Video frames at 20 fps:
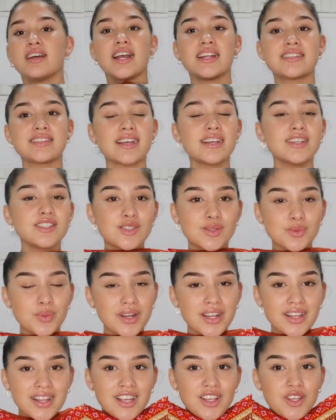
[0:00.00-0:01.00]
it's like a
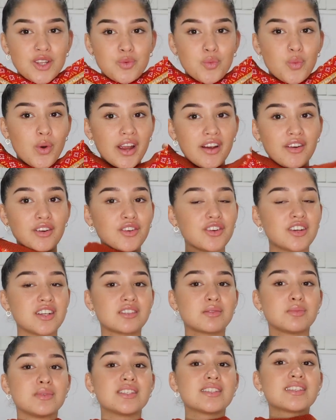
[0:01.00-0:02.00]
sweater that you'd wear on
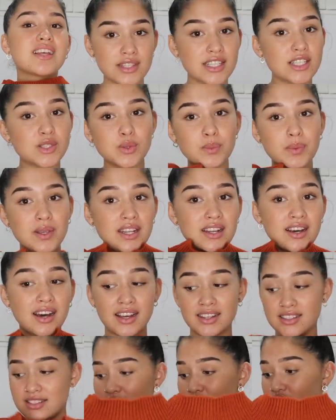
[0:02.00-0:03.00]
Christmas. This would be
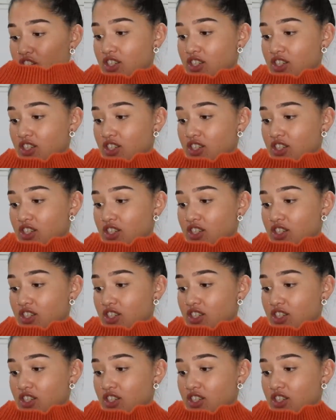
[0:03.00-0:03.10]
nice